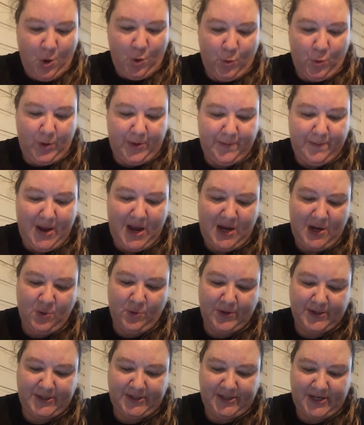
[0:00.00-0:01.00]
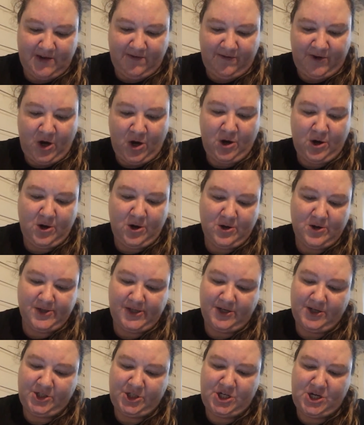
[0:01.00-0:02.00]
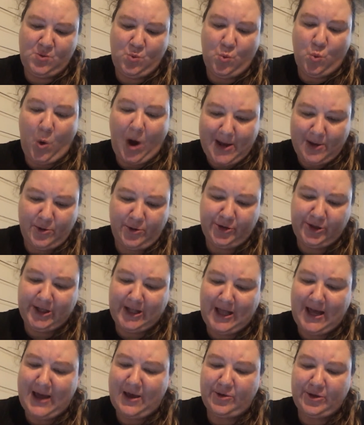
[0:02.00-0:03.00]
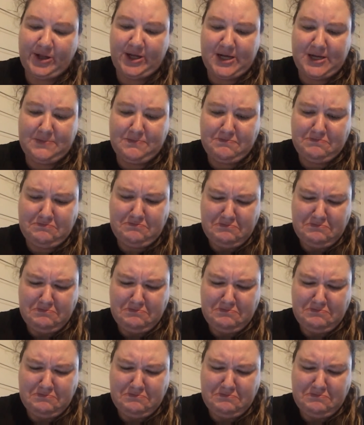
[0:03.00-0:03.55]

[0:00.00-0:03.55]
When May received hers, she wailed loudly.